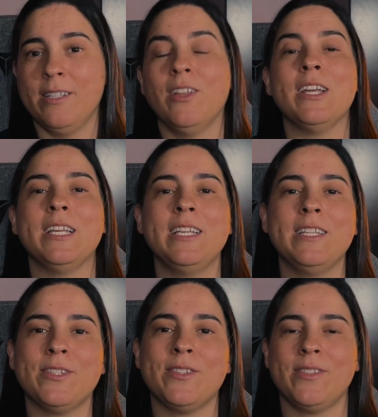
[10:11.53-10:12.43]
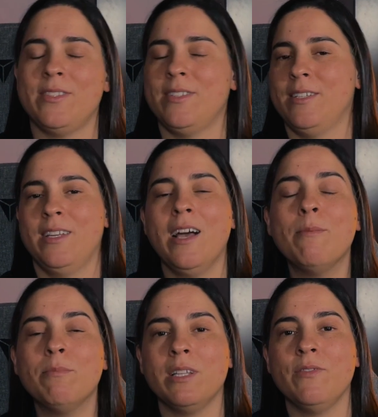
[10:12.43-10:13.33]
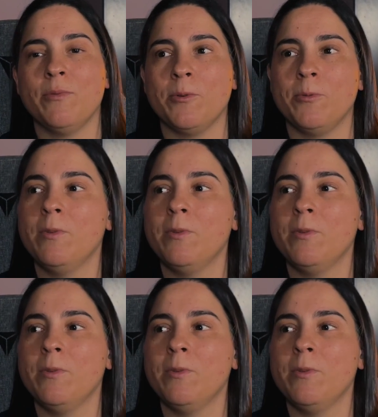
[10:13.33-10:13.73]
Like, it's unbelievable.